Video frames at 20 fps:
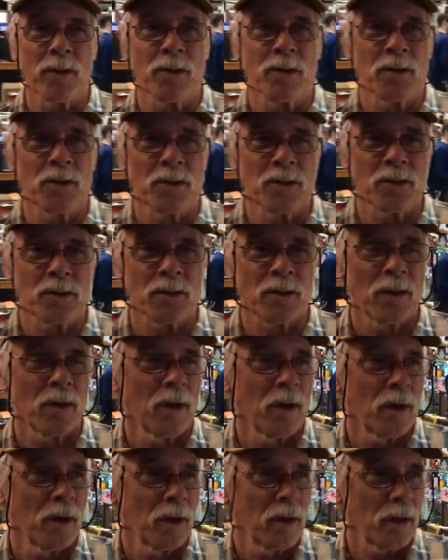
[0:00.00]
than just
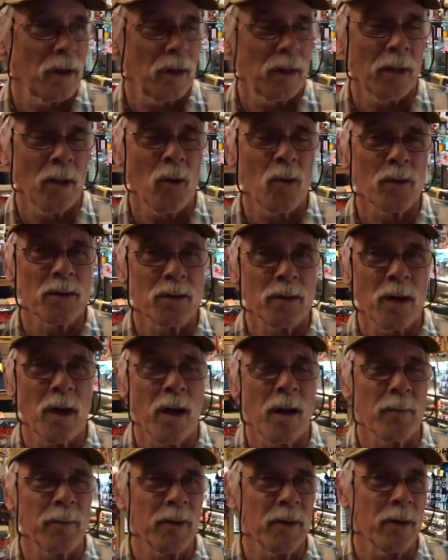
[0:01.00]
a lowest
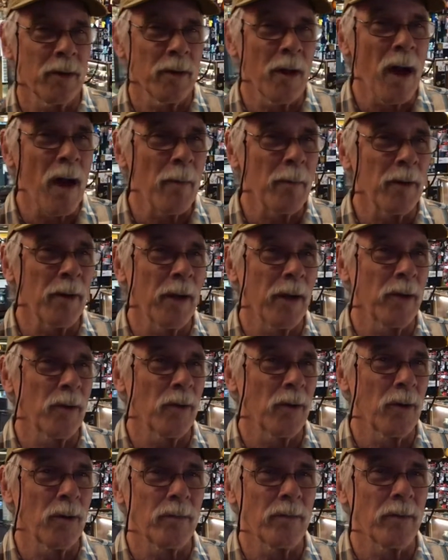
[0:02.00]
common
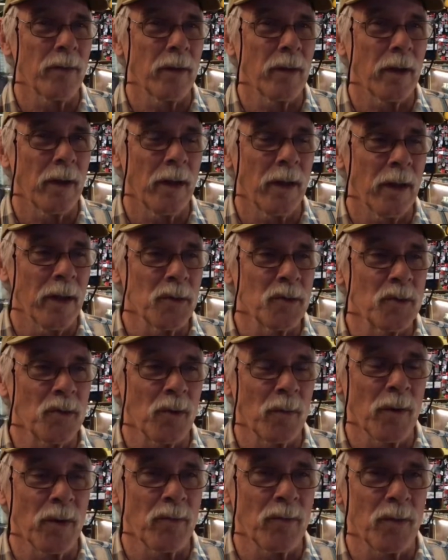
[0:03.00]
denominator of an
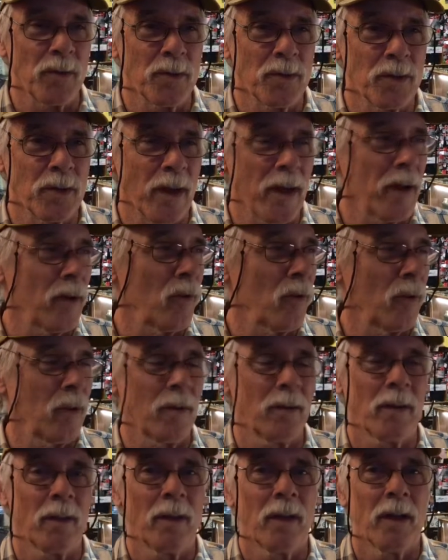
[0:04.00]
instrument for sale.
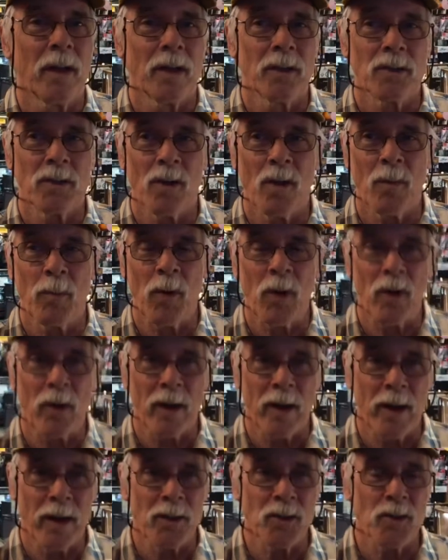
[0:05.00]
It's all part
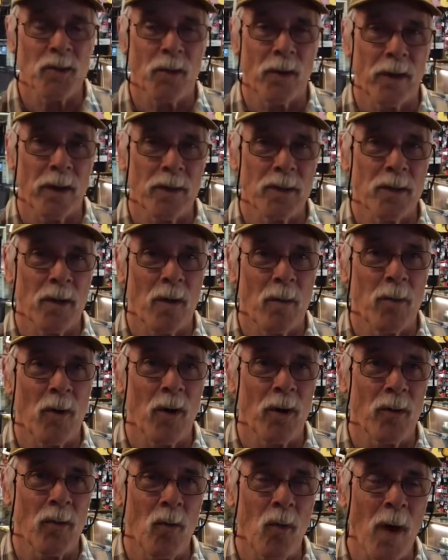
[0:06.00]
of history. It's all
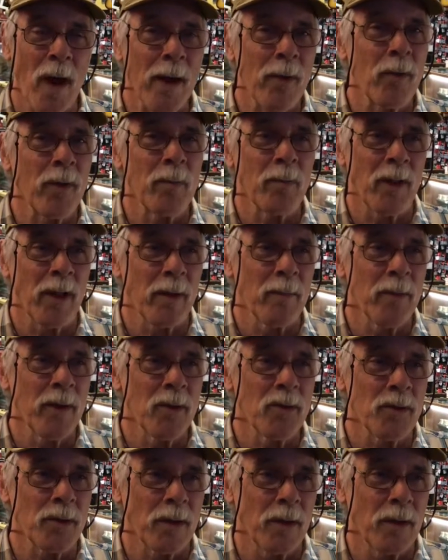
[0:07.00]
part of why we play
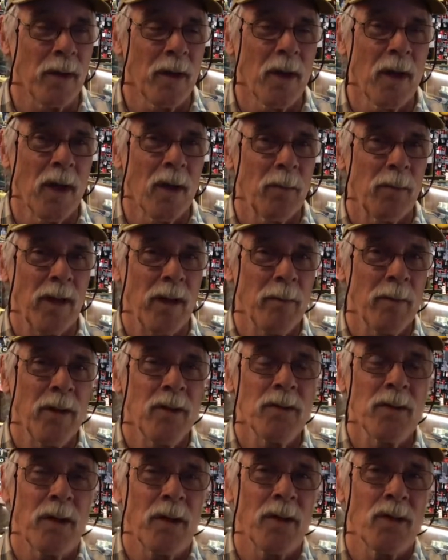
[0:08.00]
music. We play
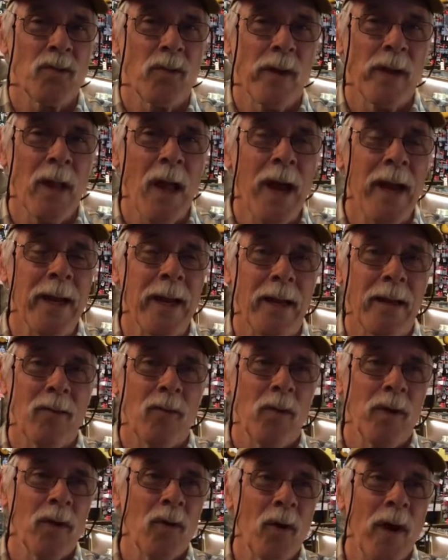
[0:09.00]
music because we like it.
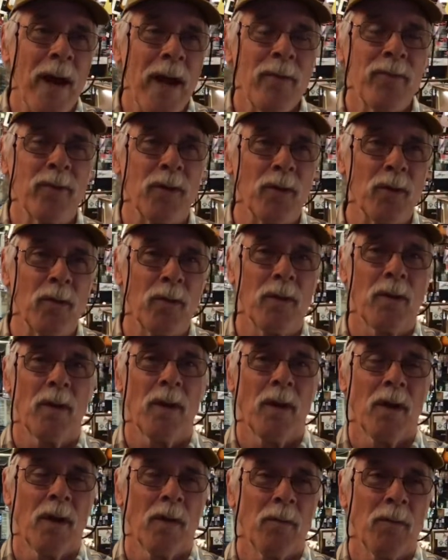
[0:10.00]
We don't have to.
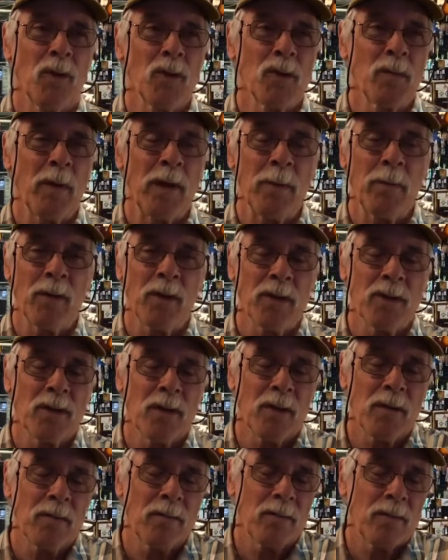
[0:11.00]
Most people, it's
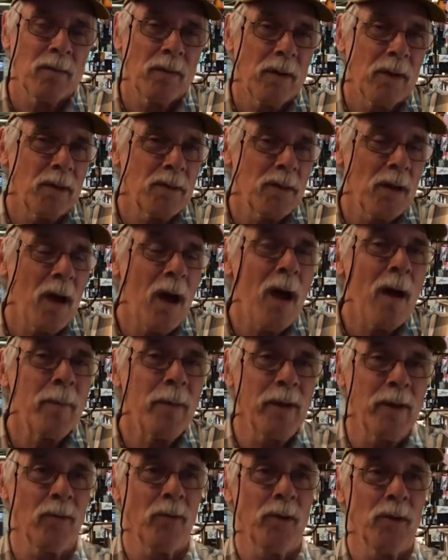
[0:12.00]
a
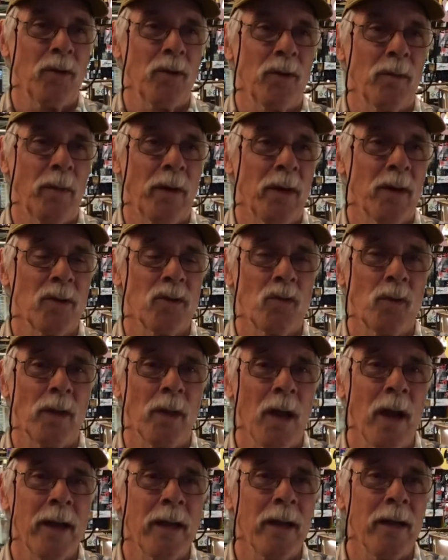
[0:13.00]
hobby. We do it because we
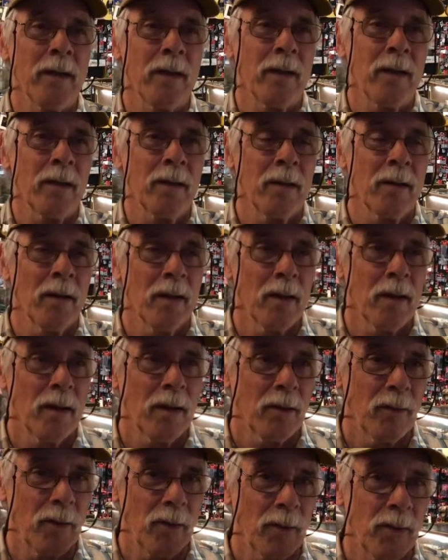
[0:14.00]
like it,
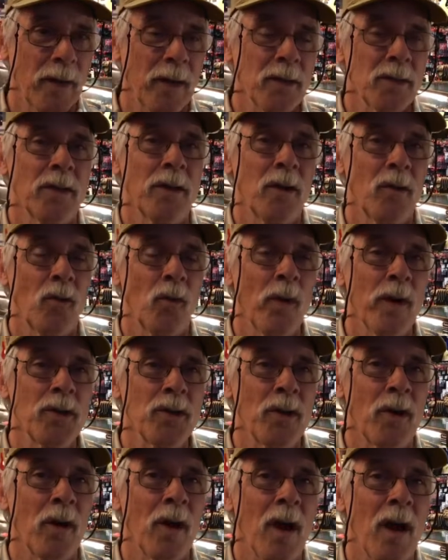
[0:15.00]
and there are things that
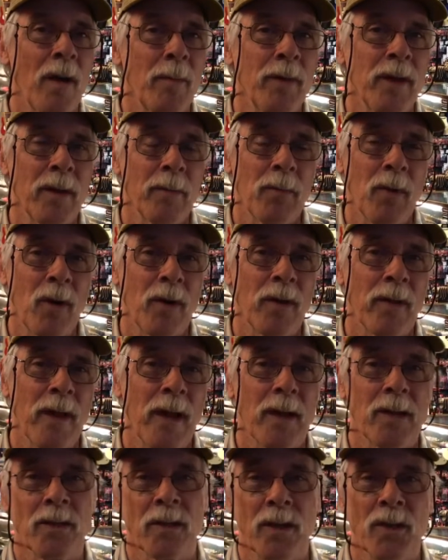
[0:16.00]
enrich our hobby, and part of
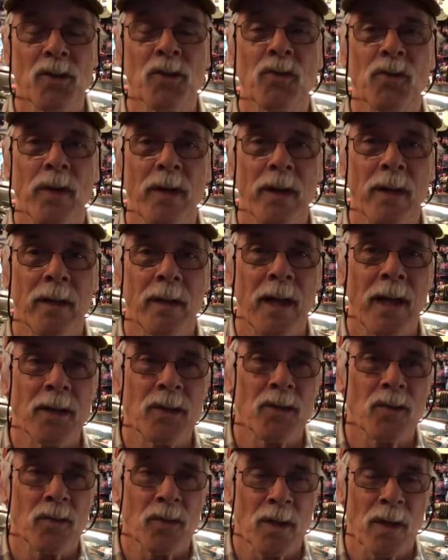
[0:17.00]
that is history, and
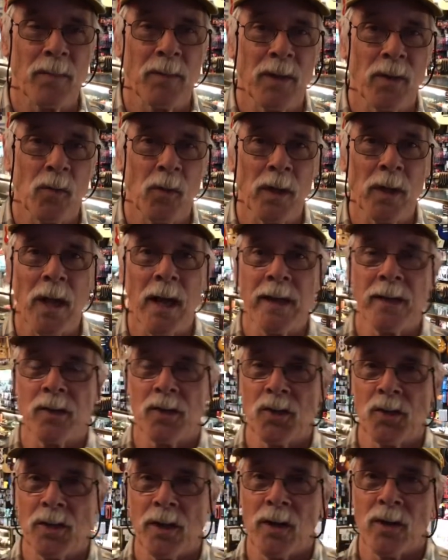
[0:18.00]
that's something we like to
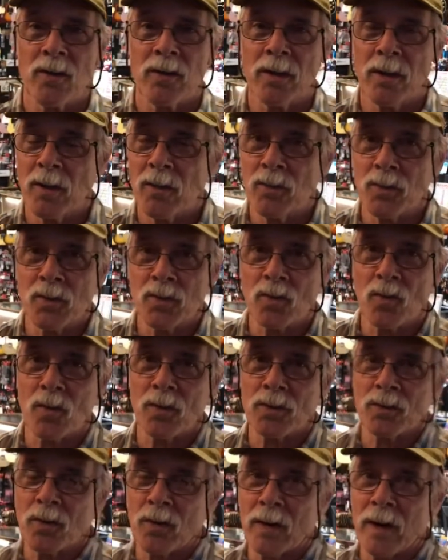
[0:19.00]
share that other
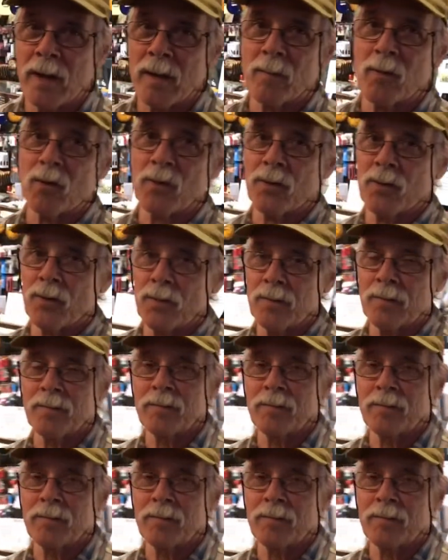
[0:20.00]
stores aren't able to.